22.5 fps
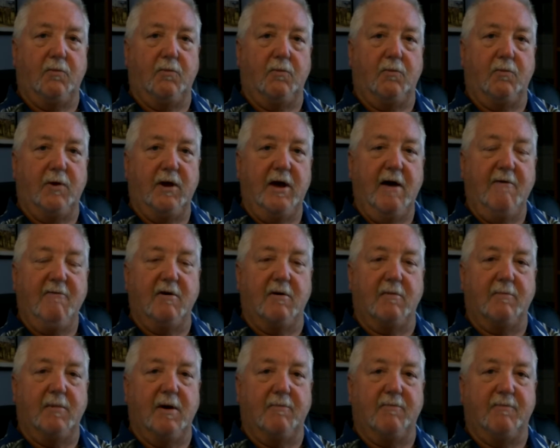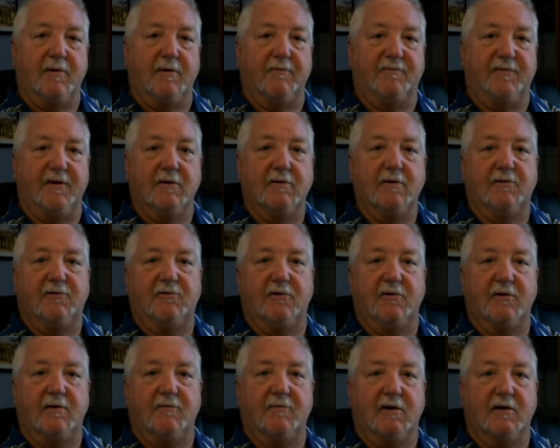we have a fairly
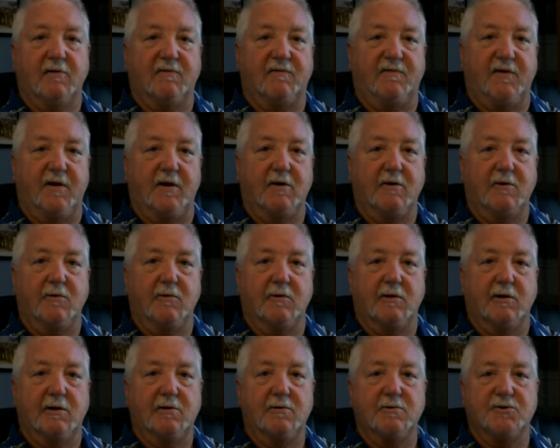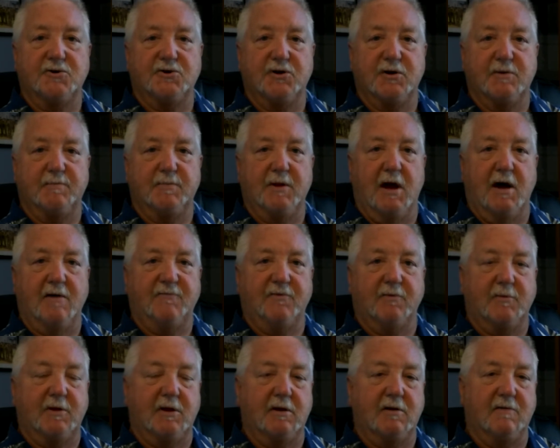significant failure in leadership, not
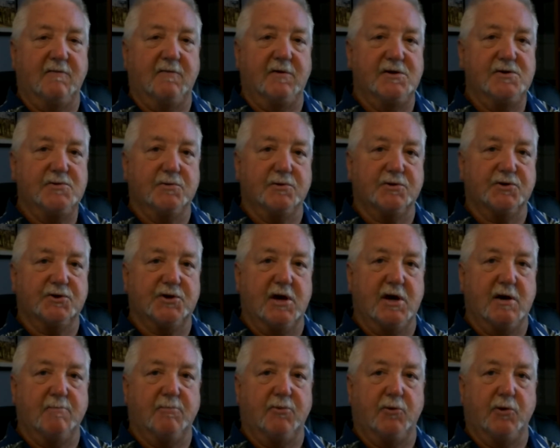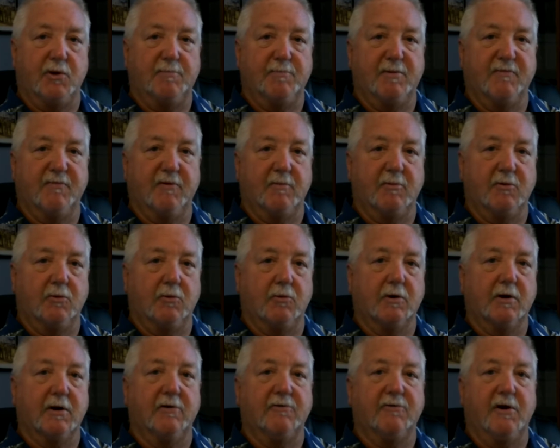from the individual standpoint, but from an
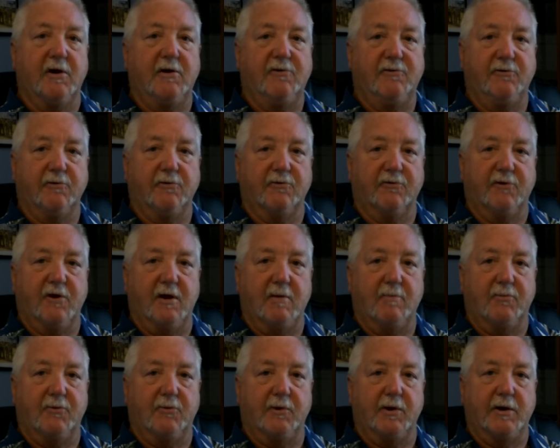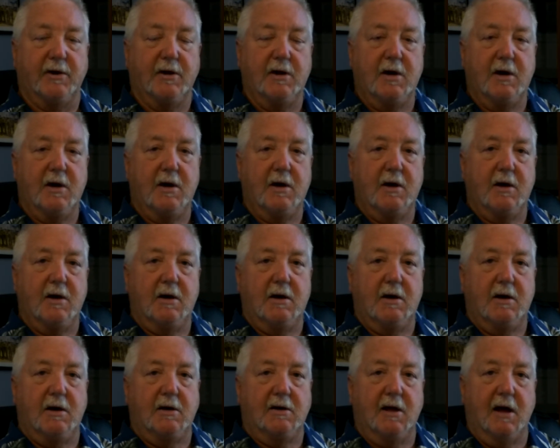organizational standpoint,
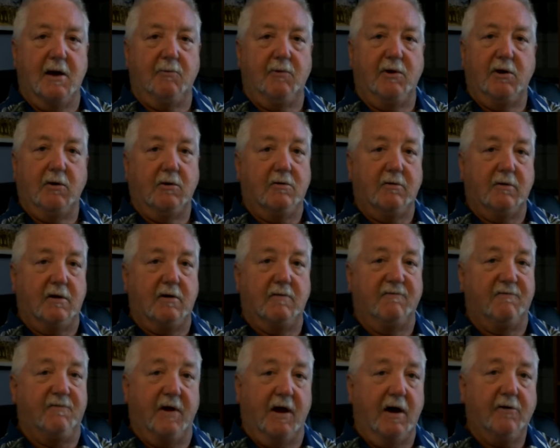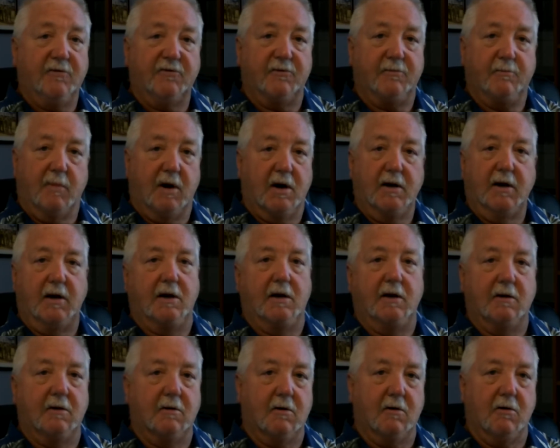in that we don't invest money
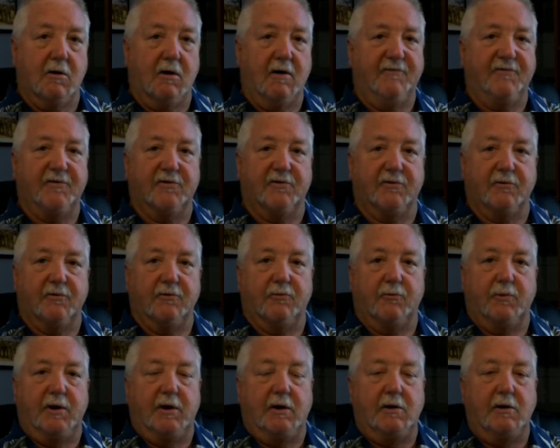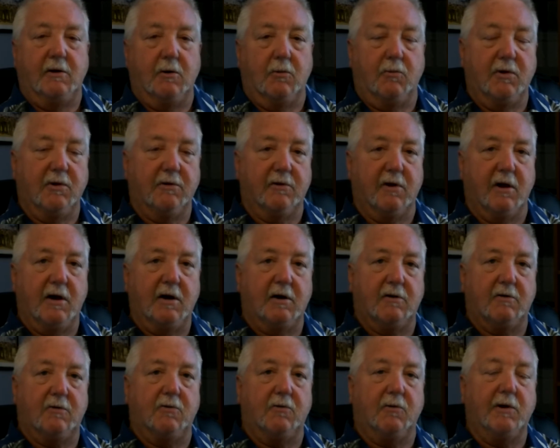in our officers. We'll
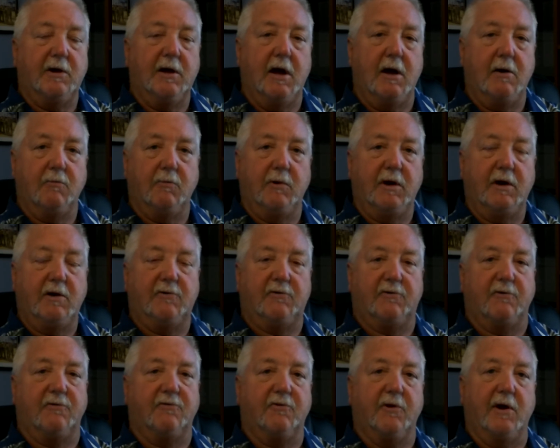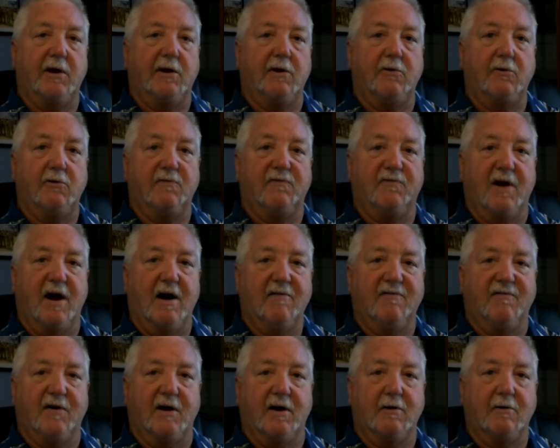take 28 weeks to train a new
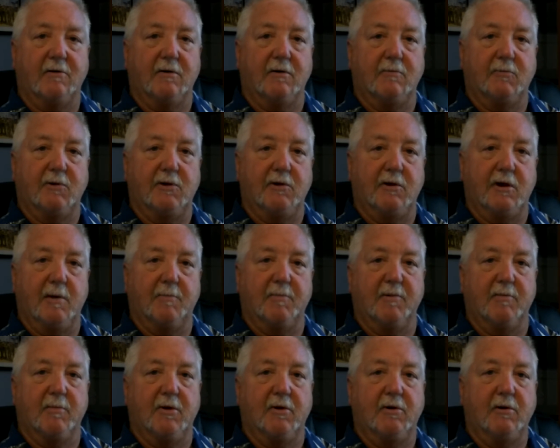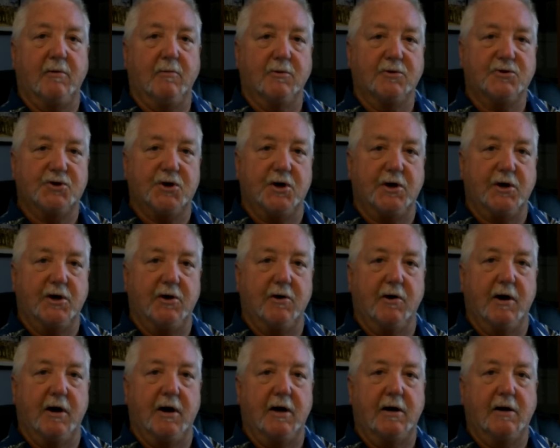firefighter, and when you get promoted, we'll shake
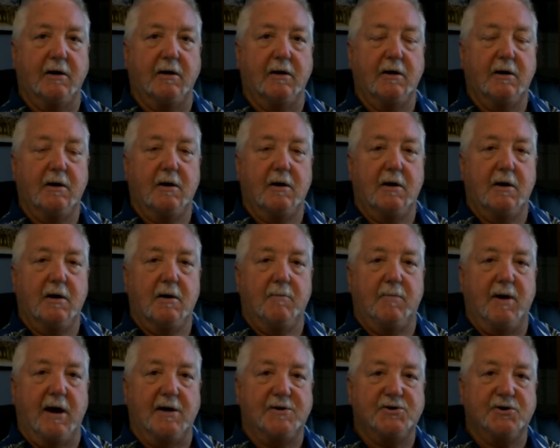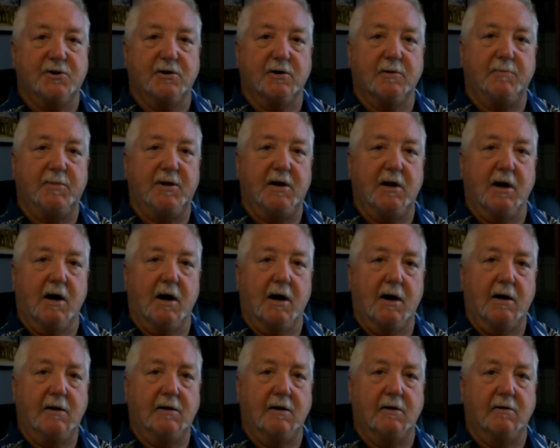your hand and pat you on the
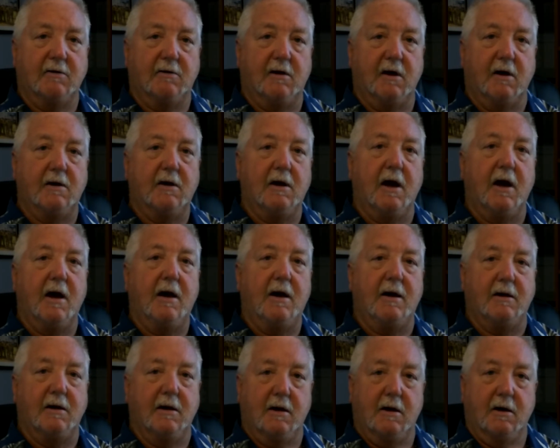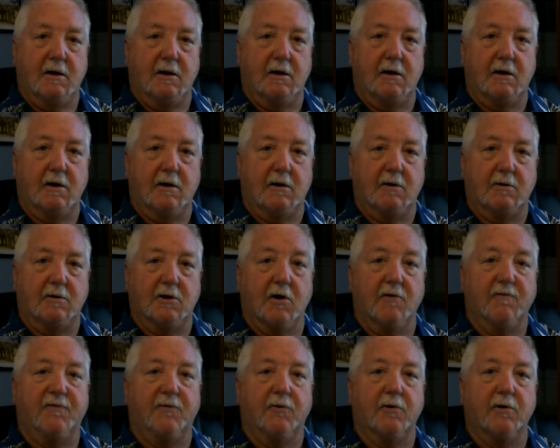behind and tell you, hey,
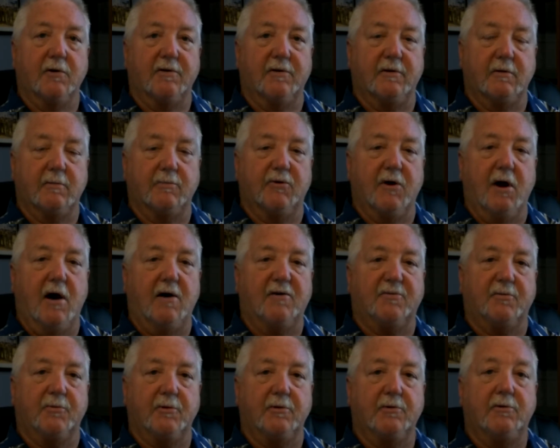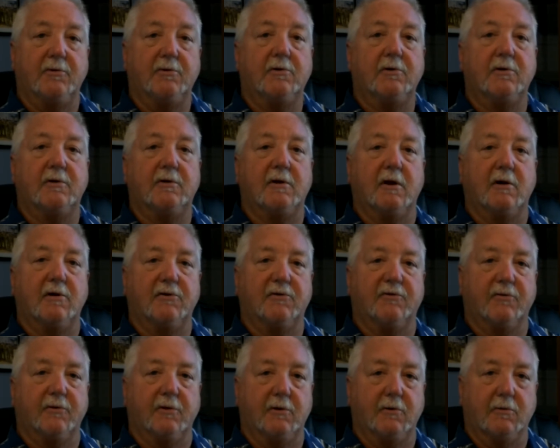go forth and prosper and do good things
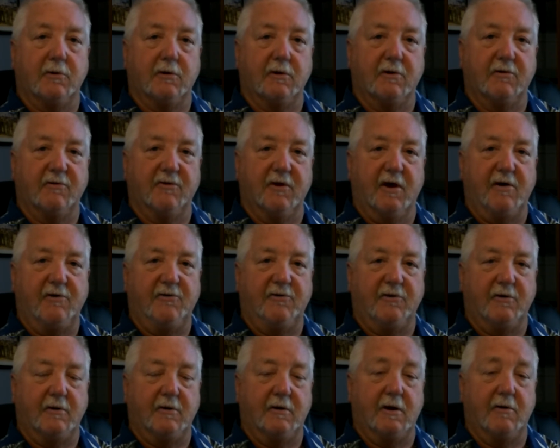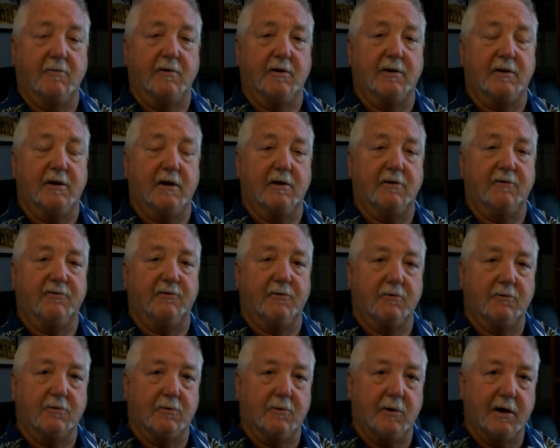for the organization. And then when things
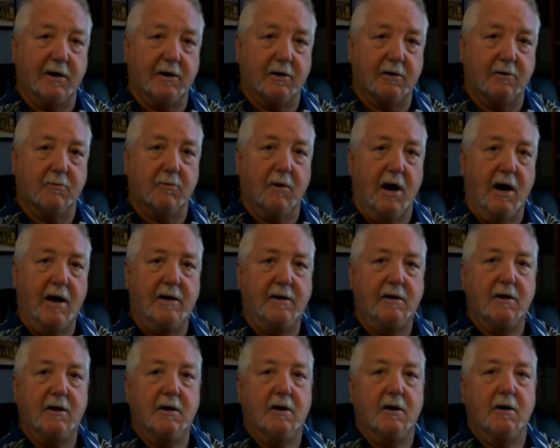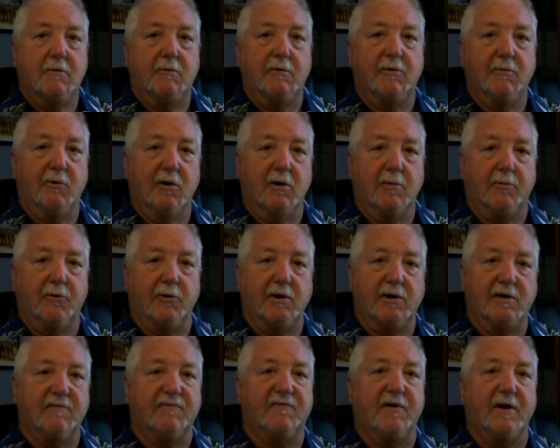don't quite go right, we want to
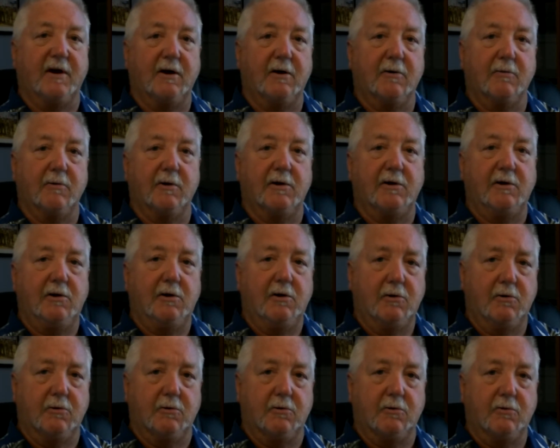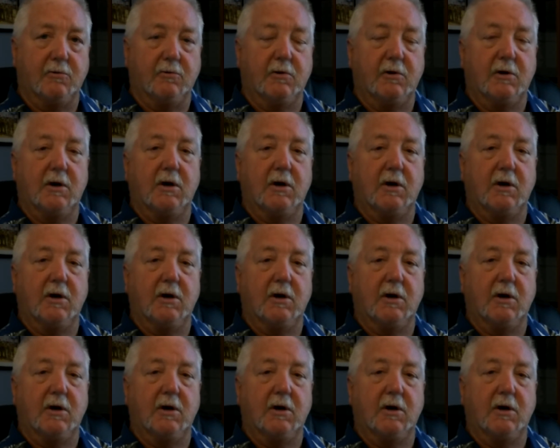point the finger at you,